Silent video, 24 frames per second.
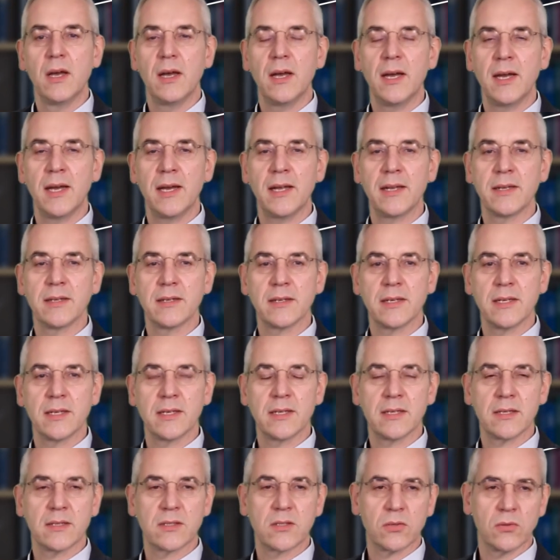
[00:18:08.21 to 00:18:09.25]
and
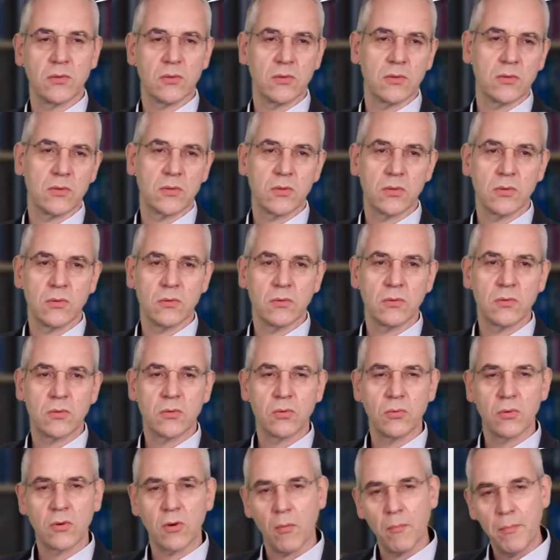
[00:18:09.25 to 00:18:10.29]
uh, to, to,
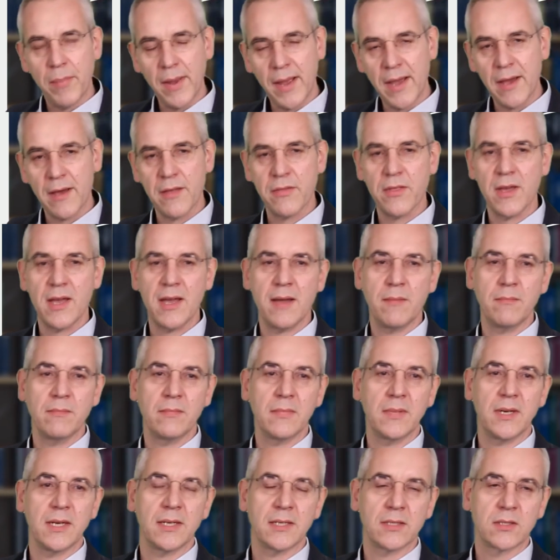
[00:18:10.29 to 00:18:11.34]
to compare
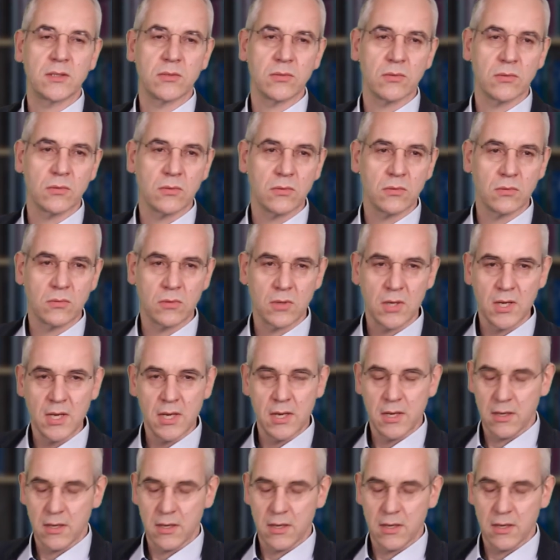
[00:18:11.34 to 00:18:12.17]
them and to,